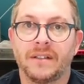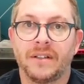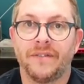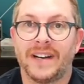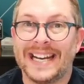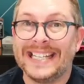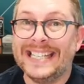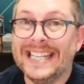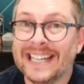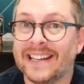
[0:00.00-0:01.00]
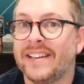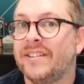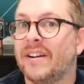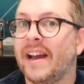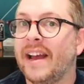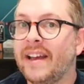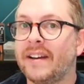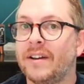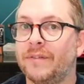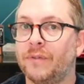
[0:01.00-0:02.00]
You have an idea in your
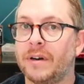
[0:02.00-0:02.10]
head of